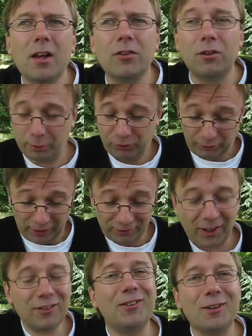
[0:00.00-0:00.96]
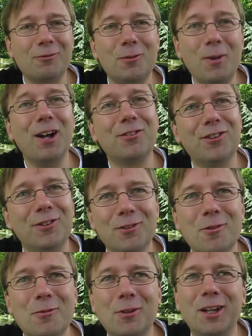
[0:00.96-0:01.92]
So it's fantastic from us as
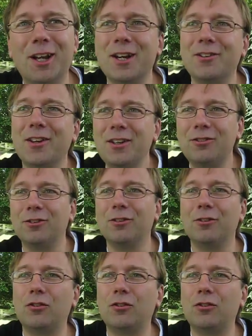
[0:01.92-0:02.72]
an organisation